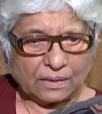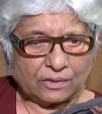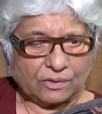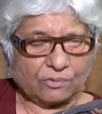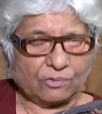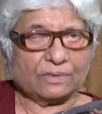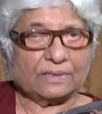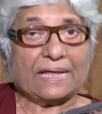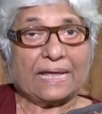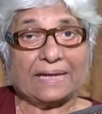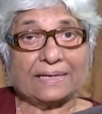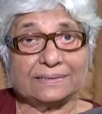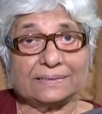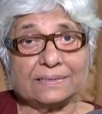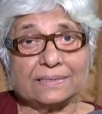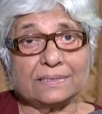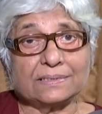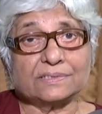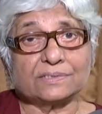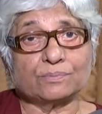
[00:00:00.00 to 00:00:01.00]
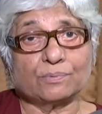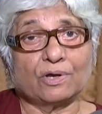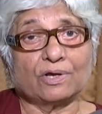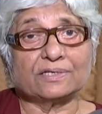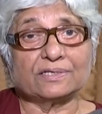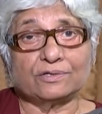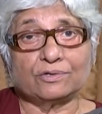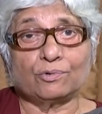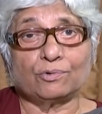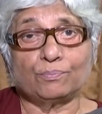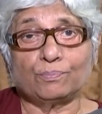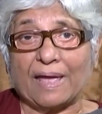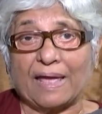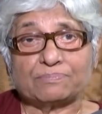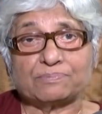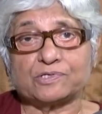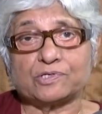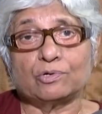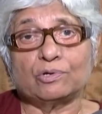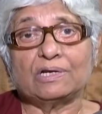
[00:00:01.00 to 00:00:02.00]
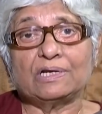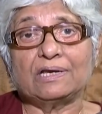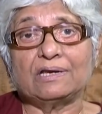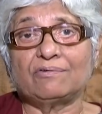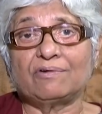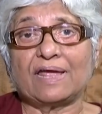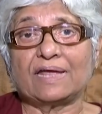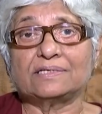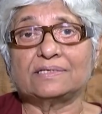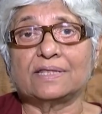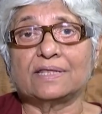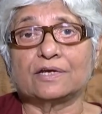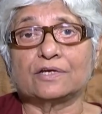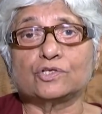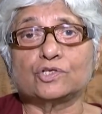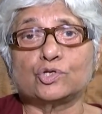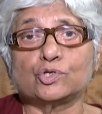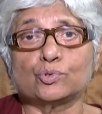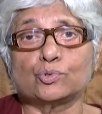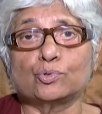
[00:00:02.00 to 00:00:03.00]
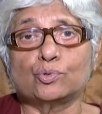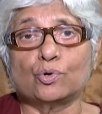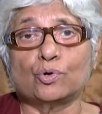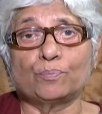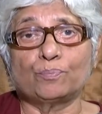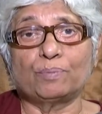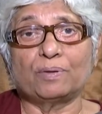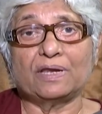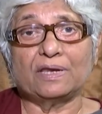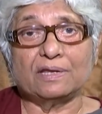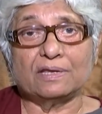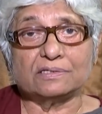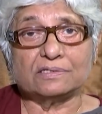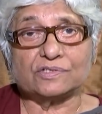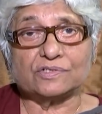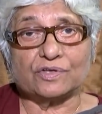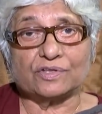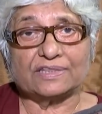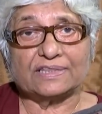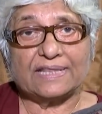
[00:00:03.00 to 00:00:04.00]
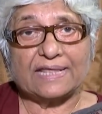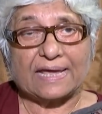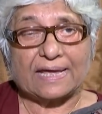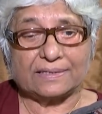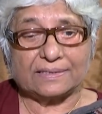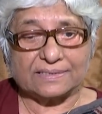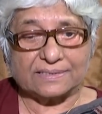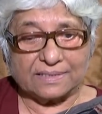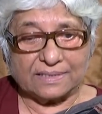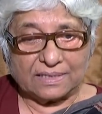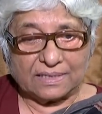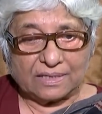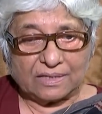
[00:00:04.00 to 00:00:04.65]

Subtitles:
You know, that is what you're absolutely right. There are two opinions on that.